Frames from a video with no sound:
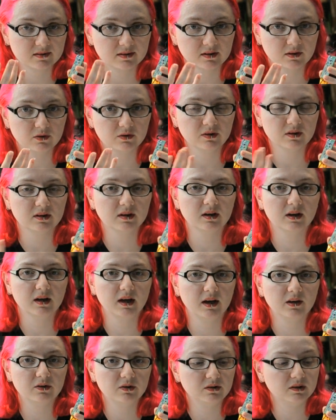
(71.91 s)
using the A
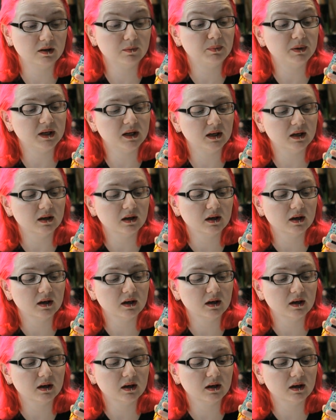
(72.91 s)
two D P